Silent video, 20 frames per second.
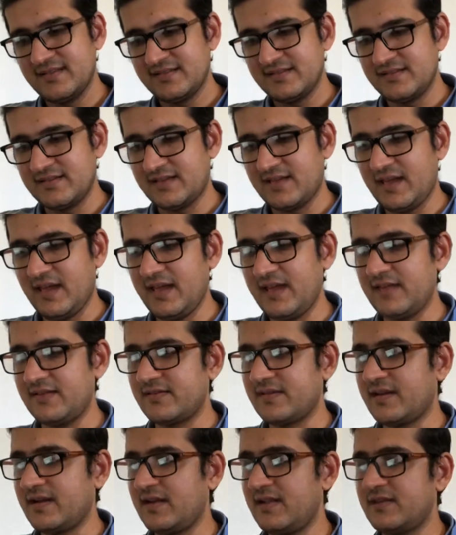okay,
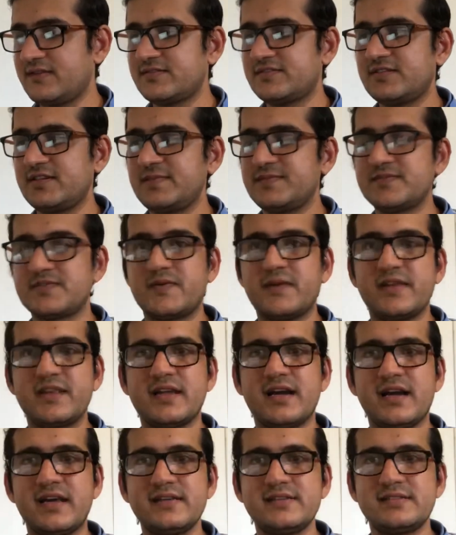color seems very
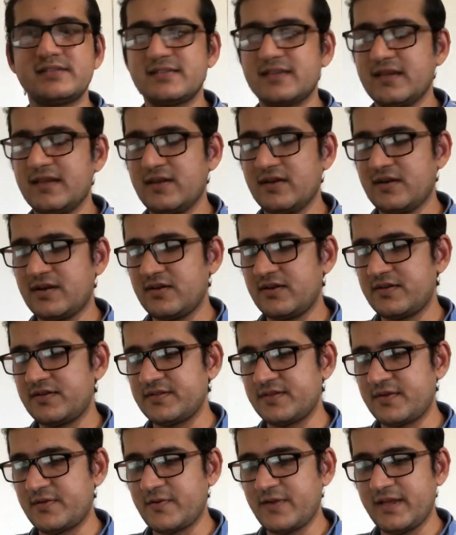nice. I ordered a
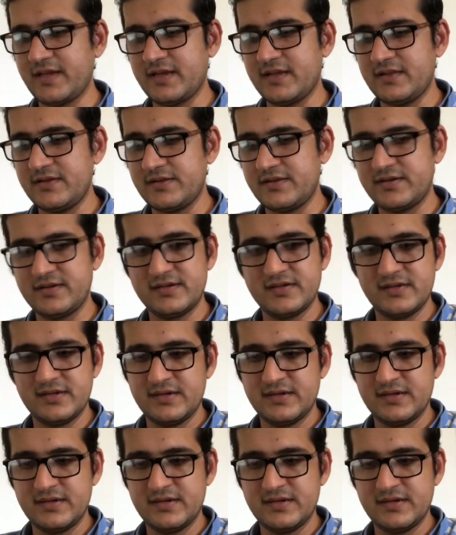gray color.